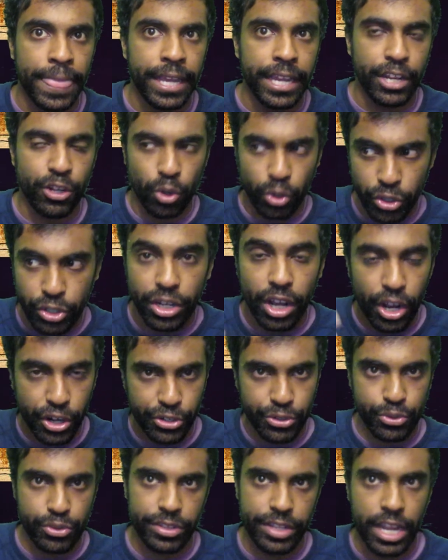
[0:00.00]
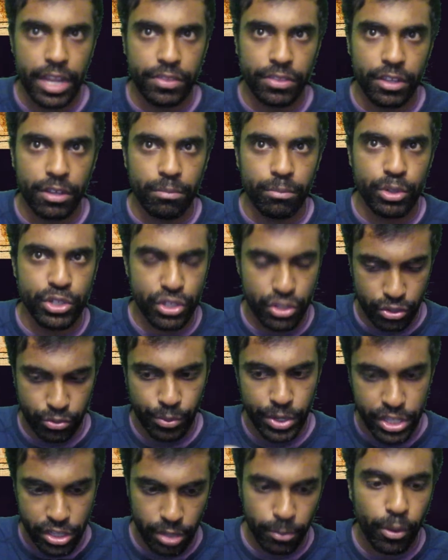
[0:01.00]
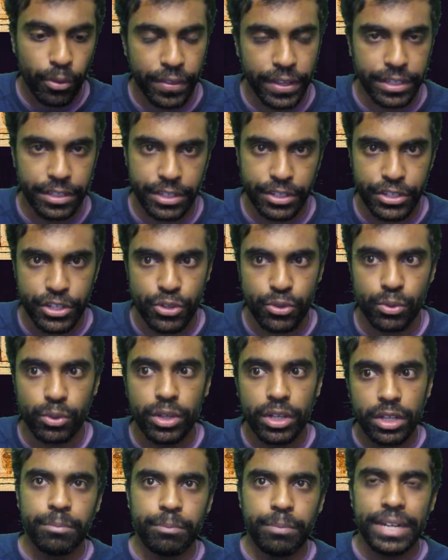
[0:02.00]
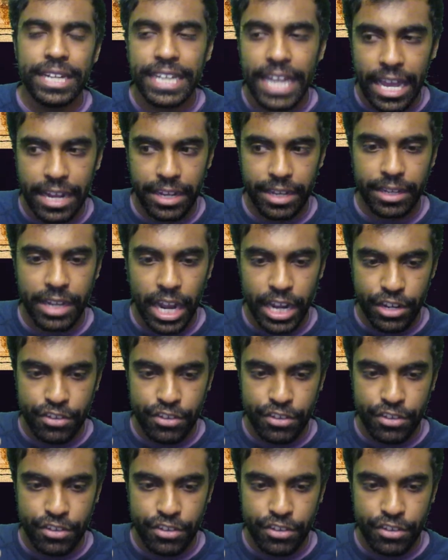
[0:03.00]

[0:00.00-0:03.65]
in order to understand them, which is a reasonable thing to do. But again, it kind